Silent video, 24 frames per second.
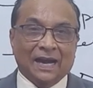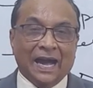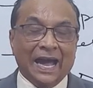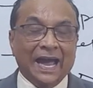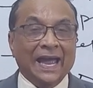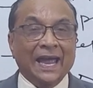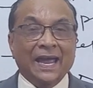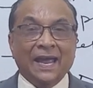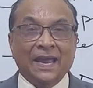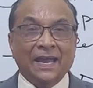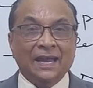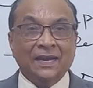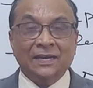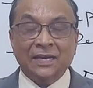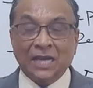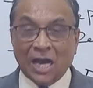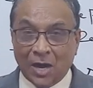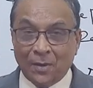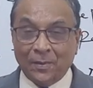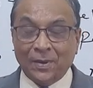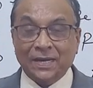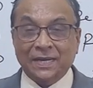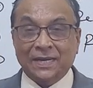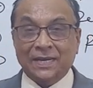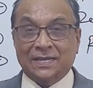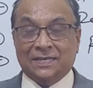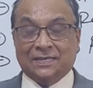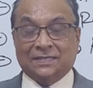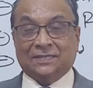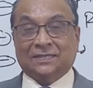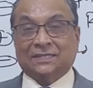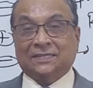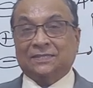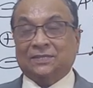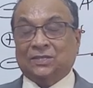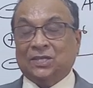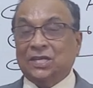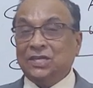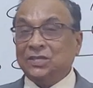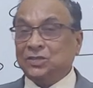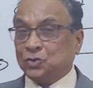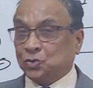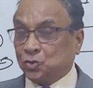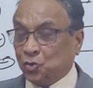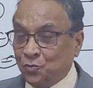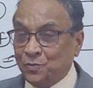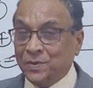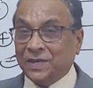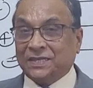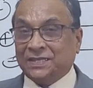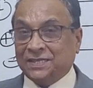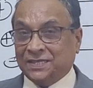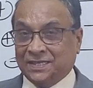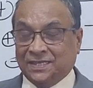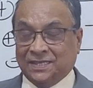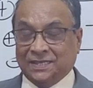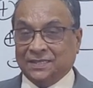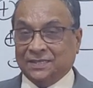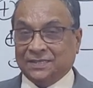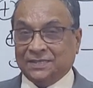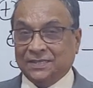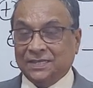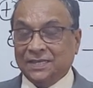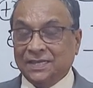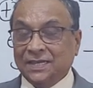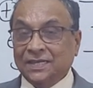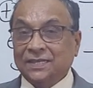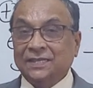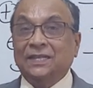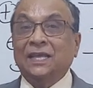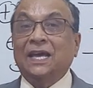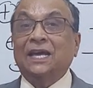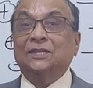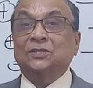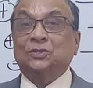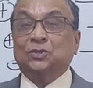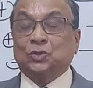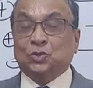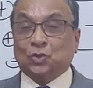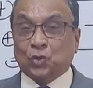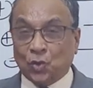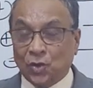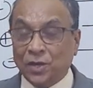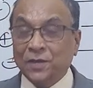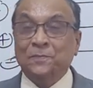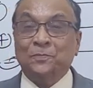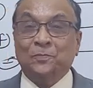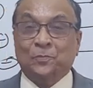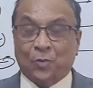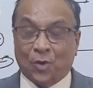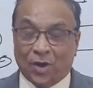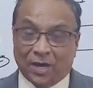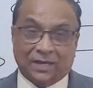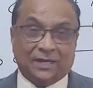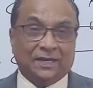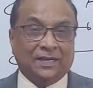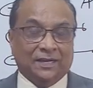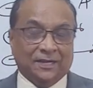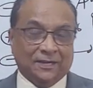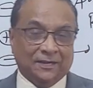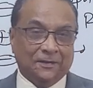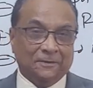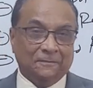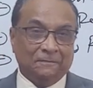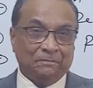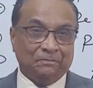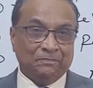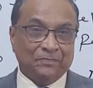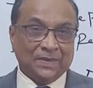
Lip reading: And nowadays, these two materials, they are so important.